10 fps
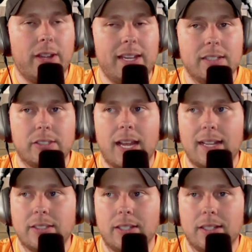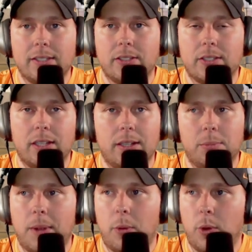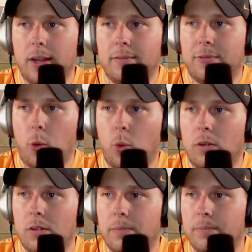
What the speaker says: Vegas has us by what, 4?